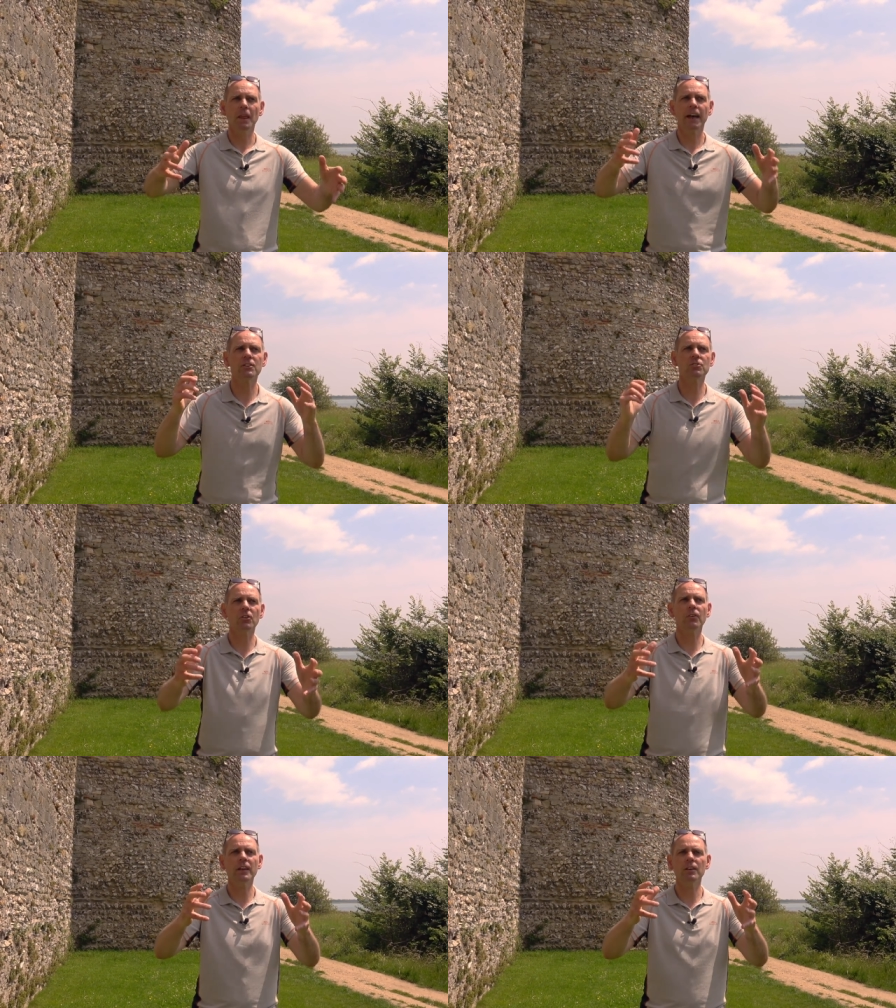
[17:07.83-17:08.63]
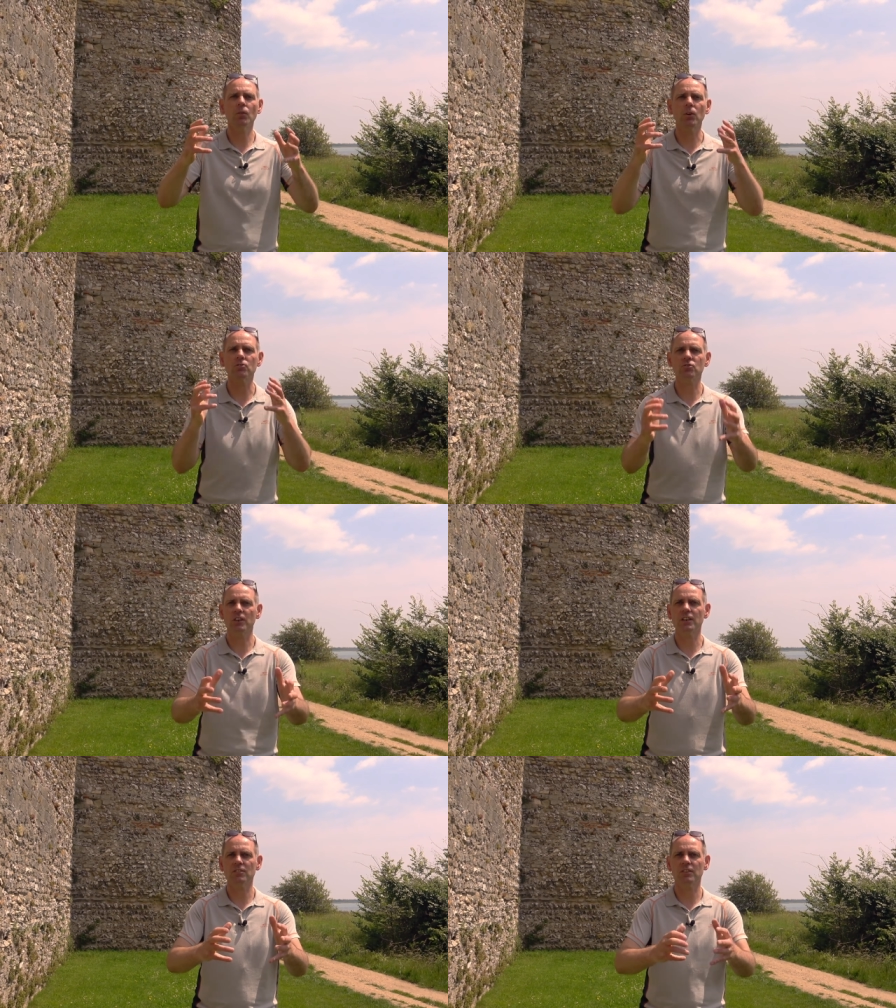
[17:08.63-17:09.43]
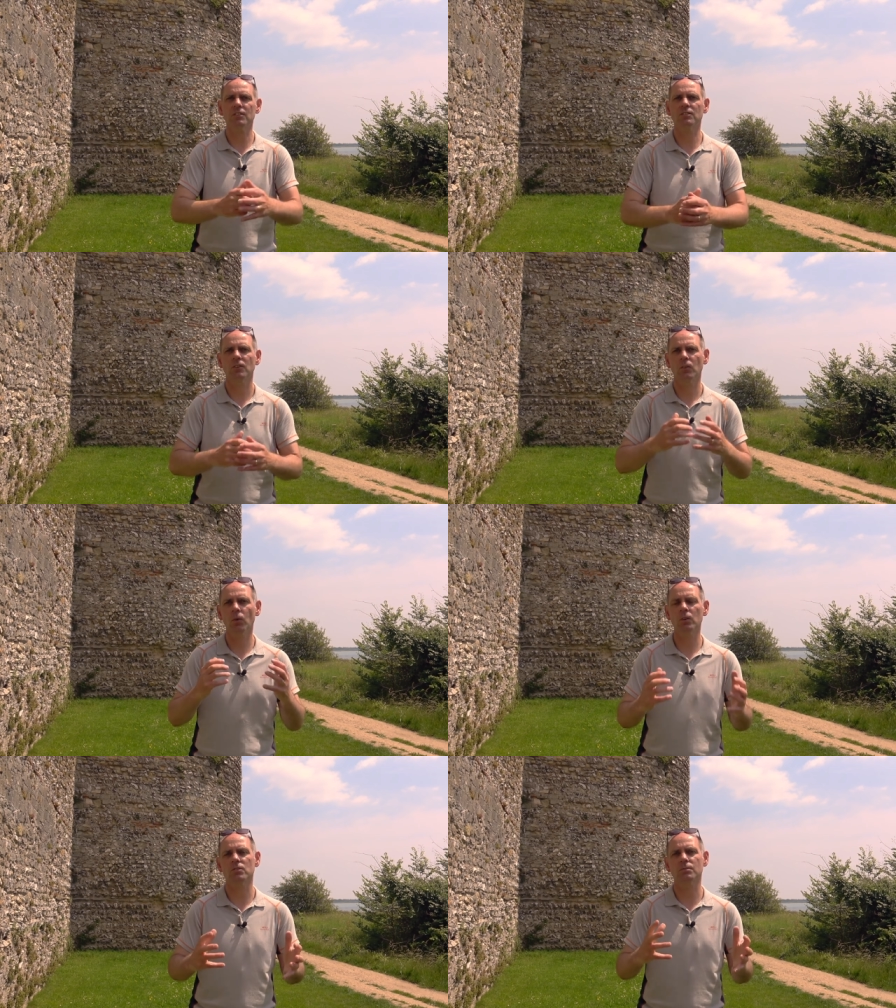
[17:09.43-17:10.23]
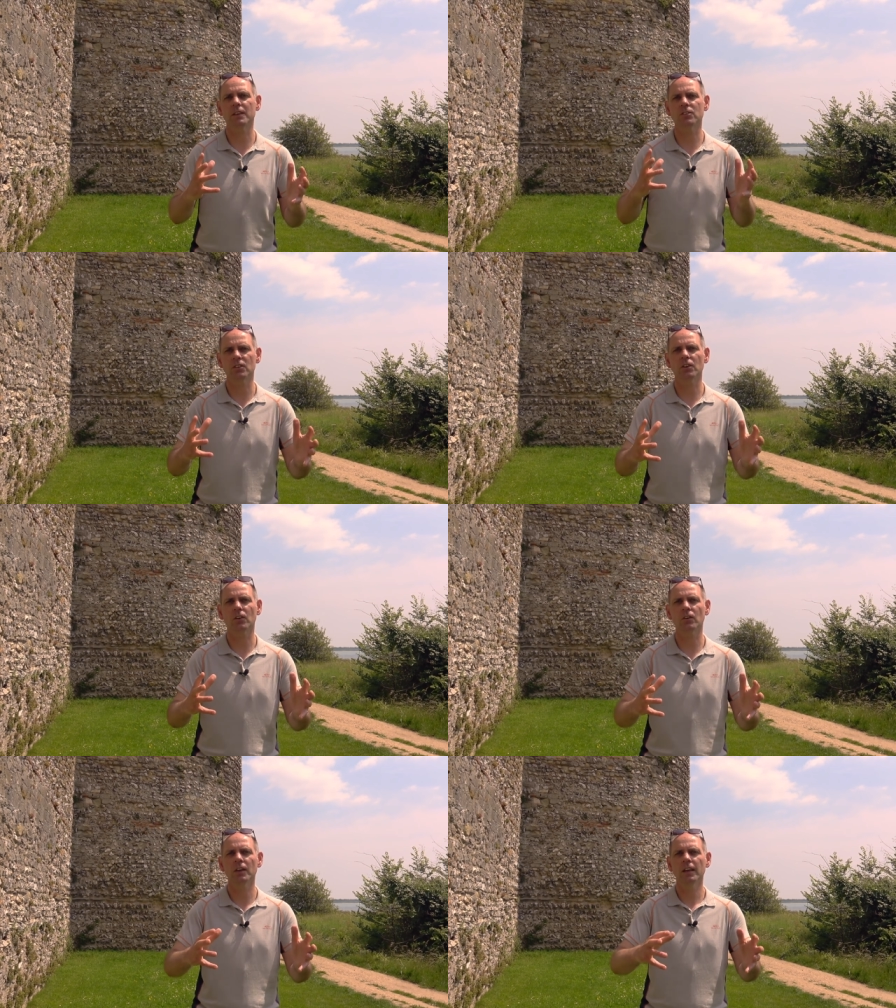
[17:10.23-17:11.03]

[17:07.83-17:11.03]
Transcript: and doing what Jesus wants me to do.